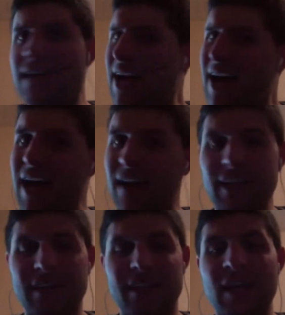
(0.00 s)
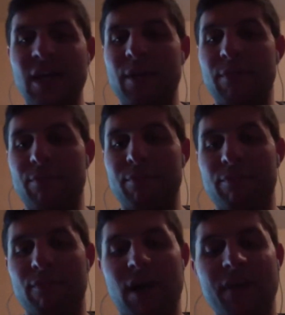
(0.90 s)
Yeah, like
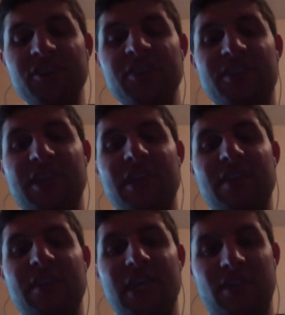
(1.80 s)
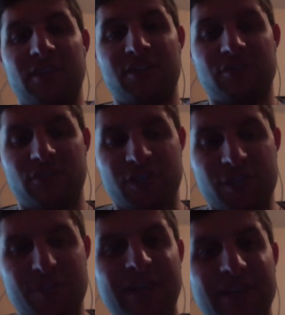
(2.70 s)
understanding and
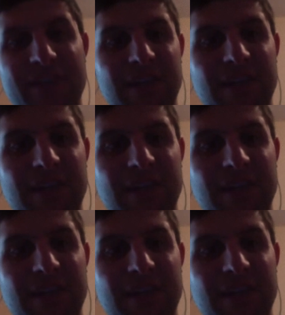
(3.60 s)
respecting how